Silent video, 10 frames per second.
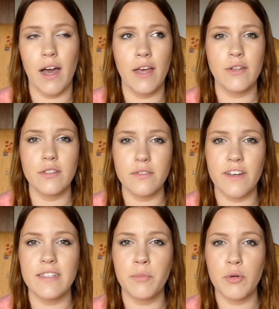I use
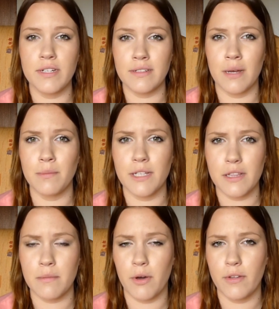Facebook and
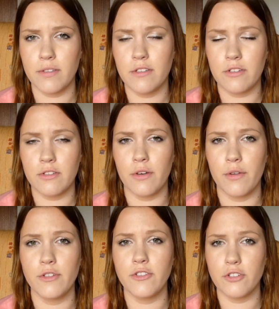Tumblr the most, so
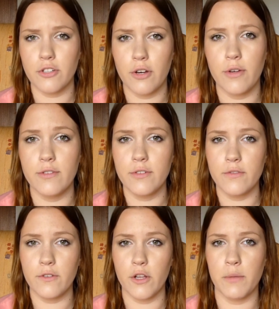you should go
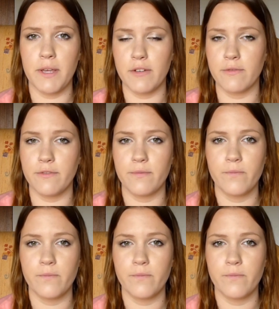follow me on